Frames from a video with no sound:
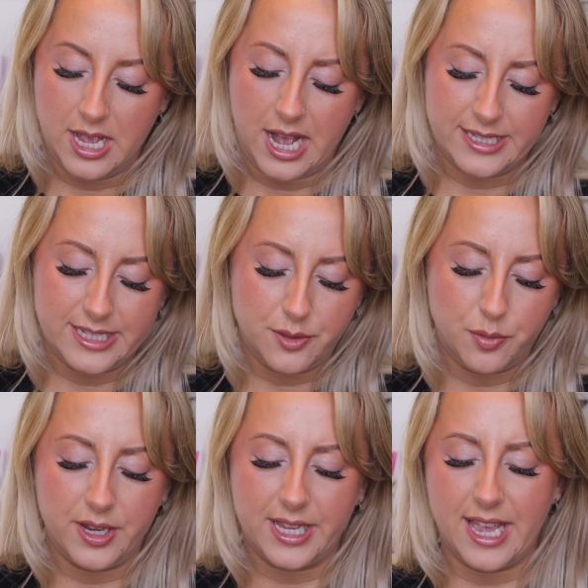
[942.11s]
I did
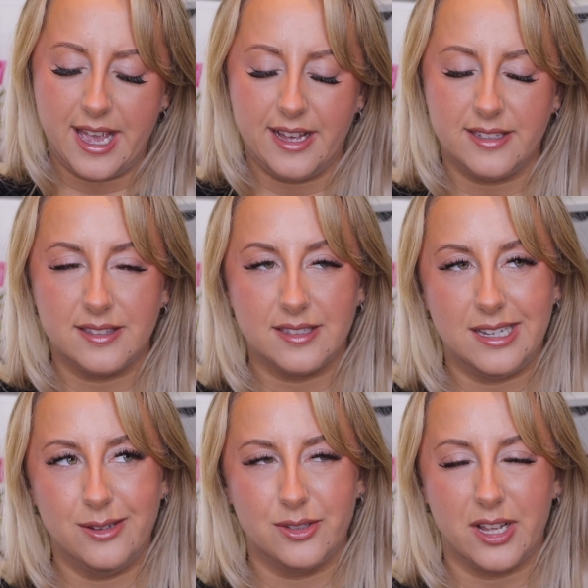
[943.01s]
want to get,
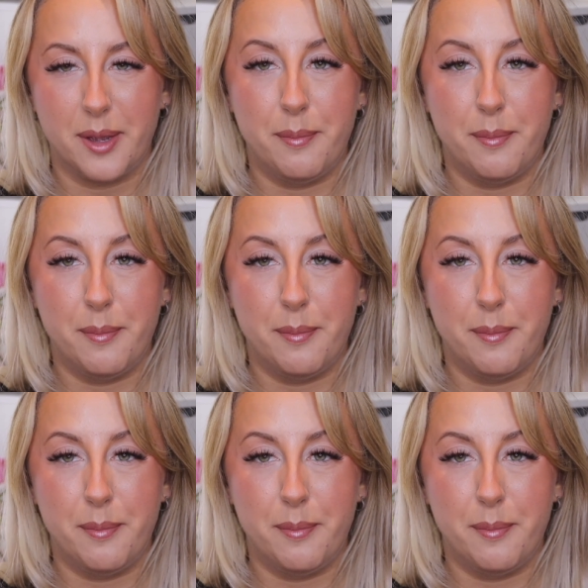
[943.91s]
it was like a